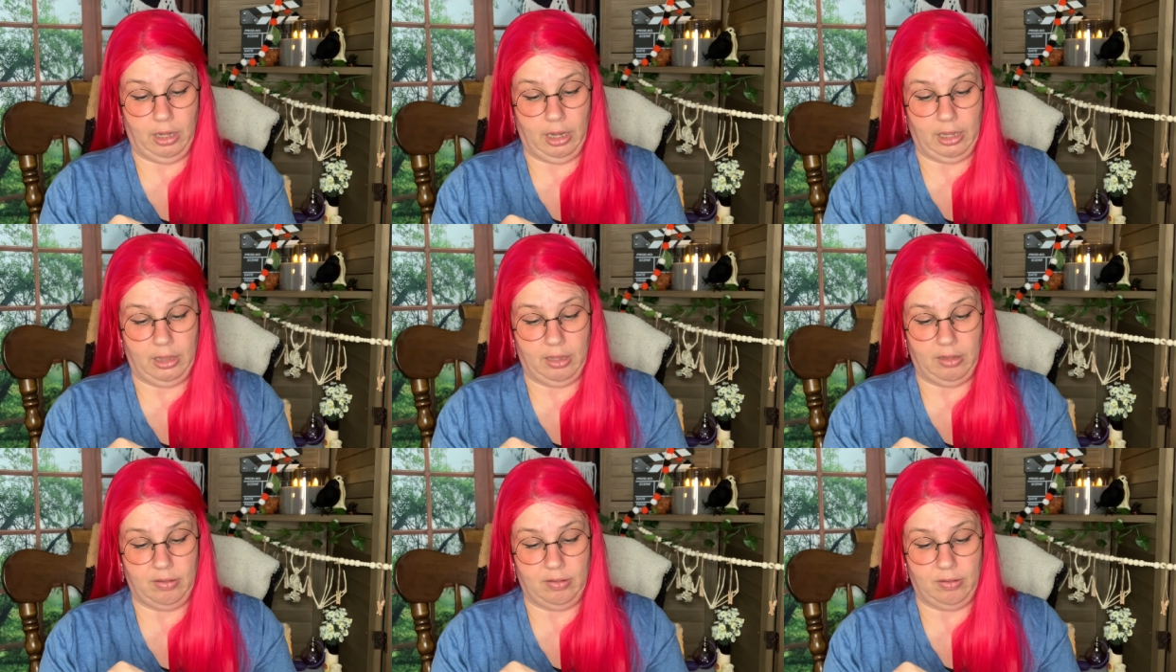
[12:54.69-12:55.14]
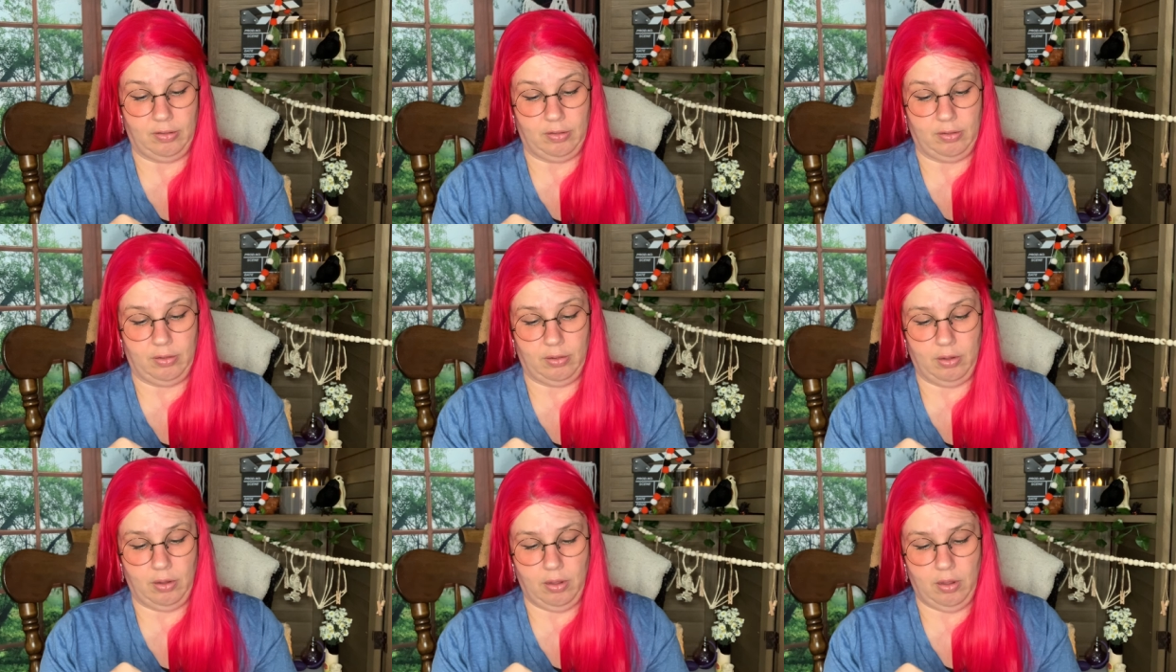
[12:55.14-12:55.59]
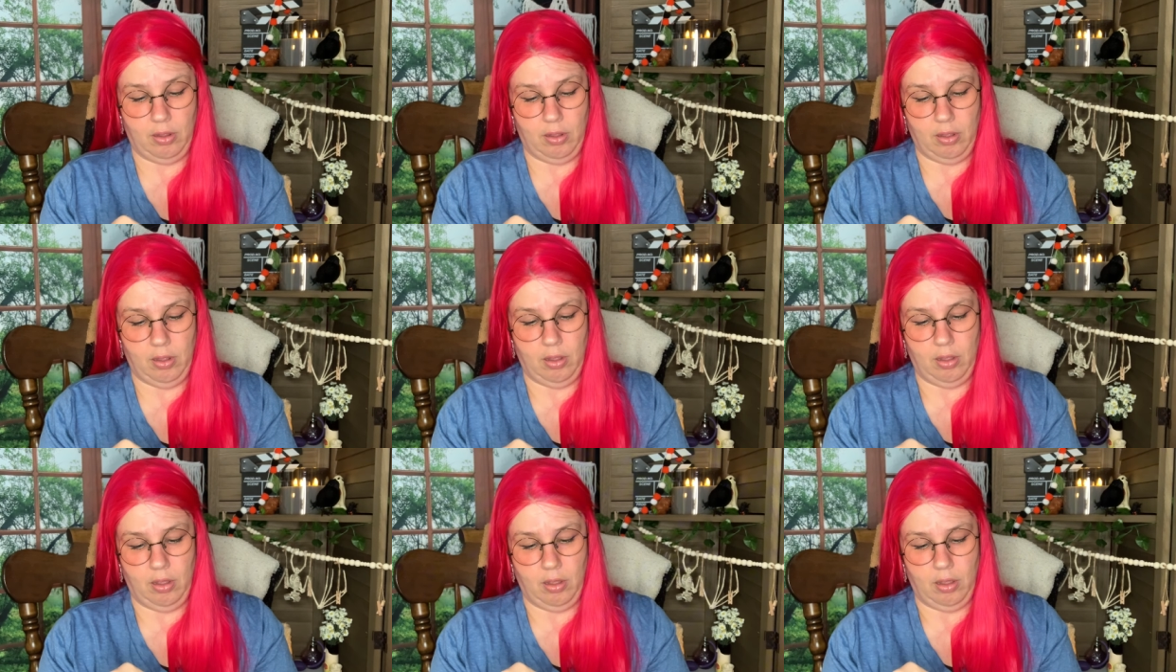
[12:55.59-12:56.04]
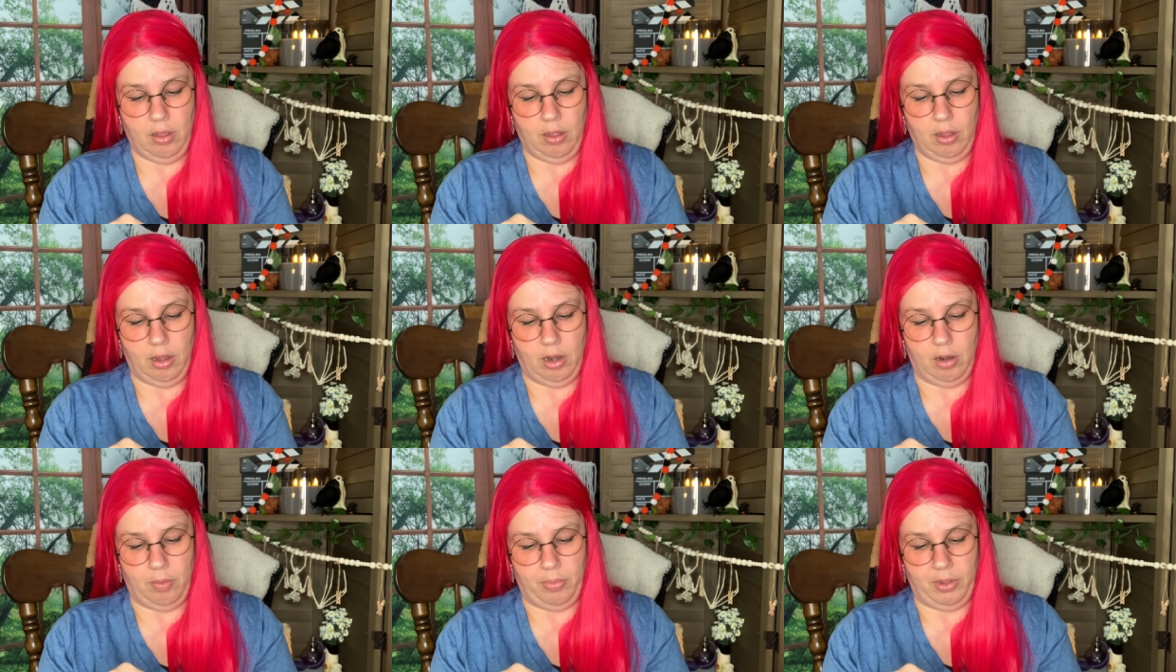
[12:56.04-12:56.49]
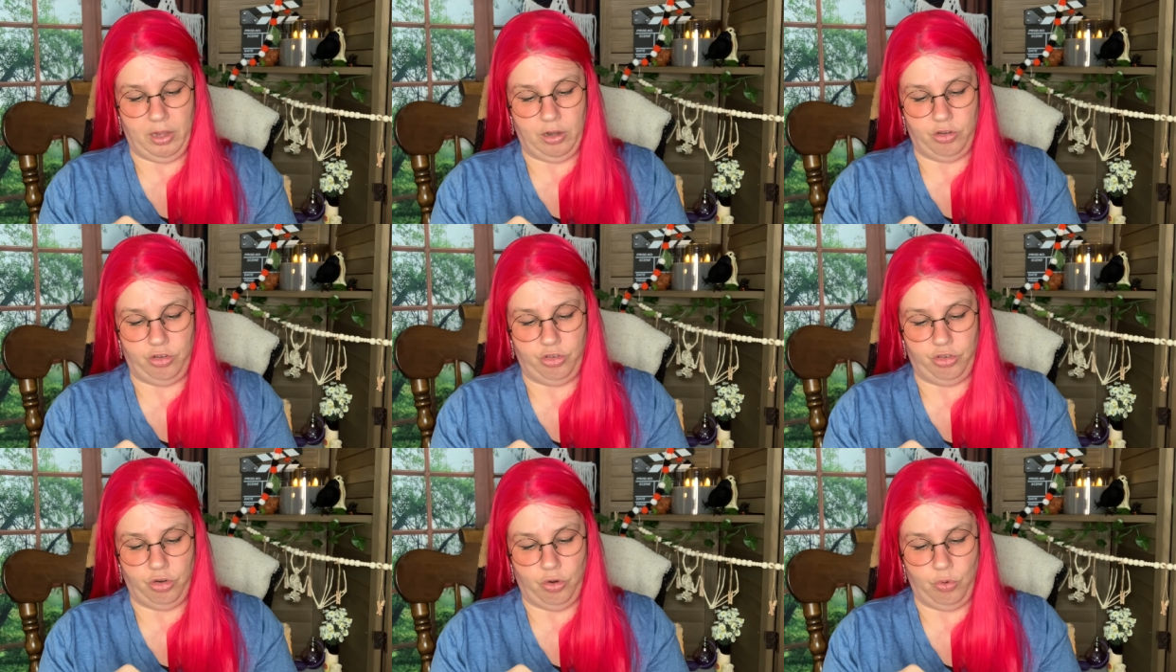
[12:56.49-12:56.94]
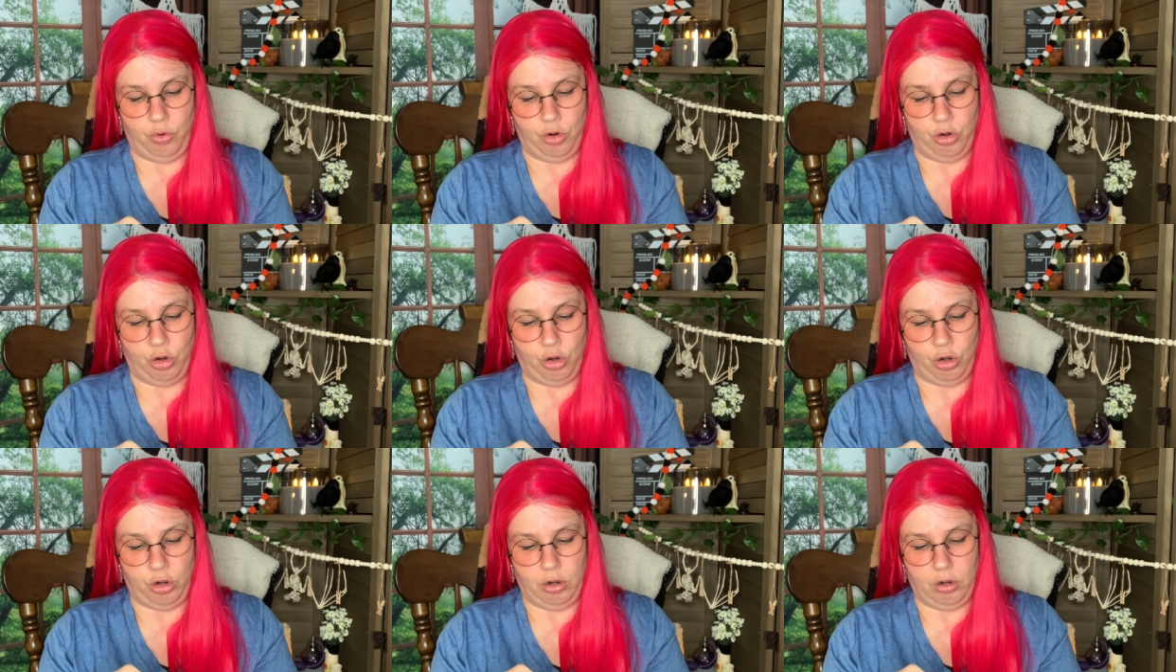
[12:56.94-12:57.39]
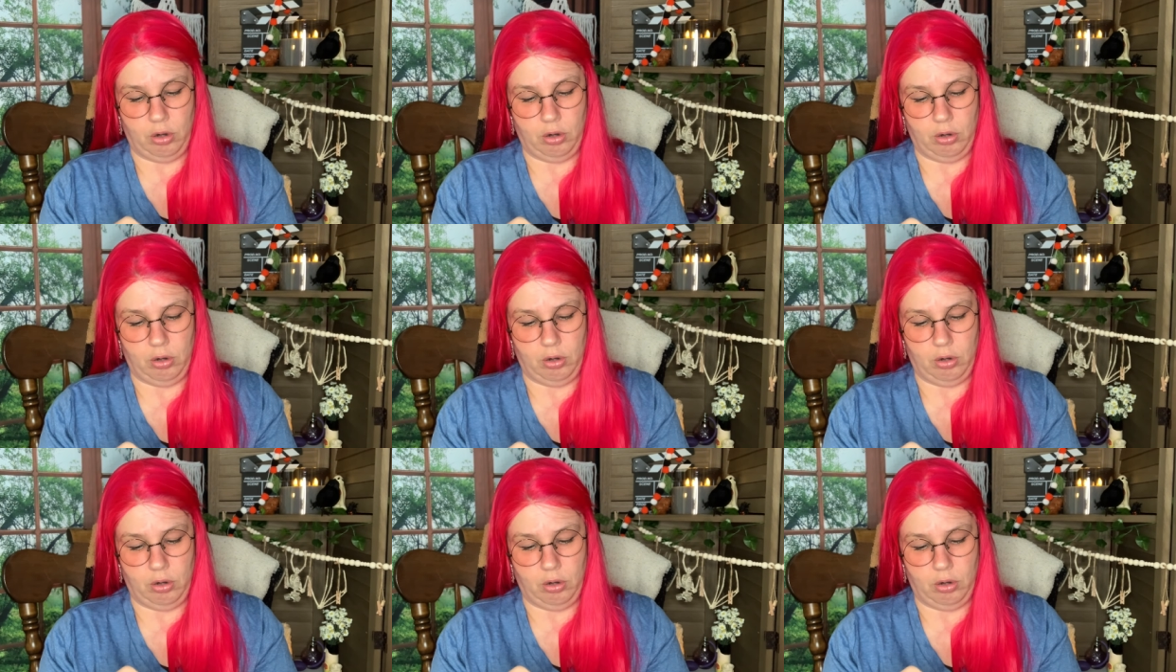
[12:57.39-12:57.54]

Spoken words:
Like, this is going to be a choker.